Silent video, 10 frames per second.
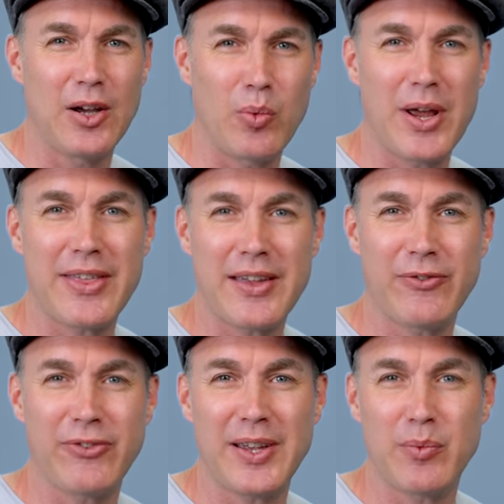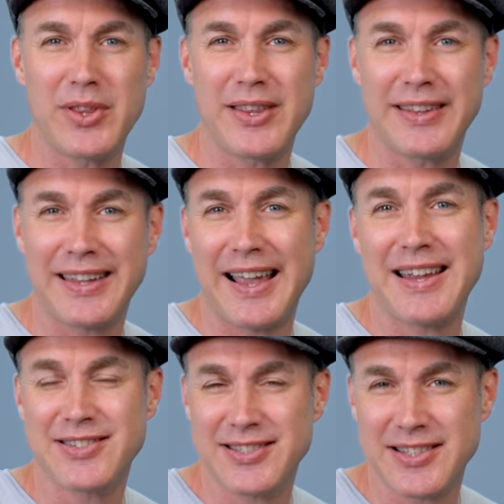where they fit within the
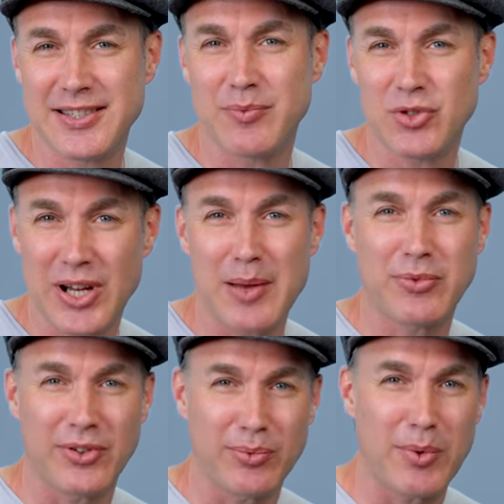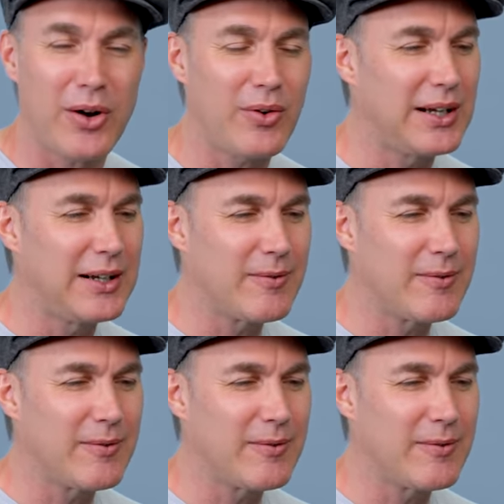cage system shapes as well.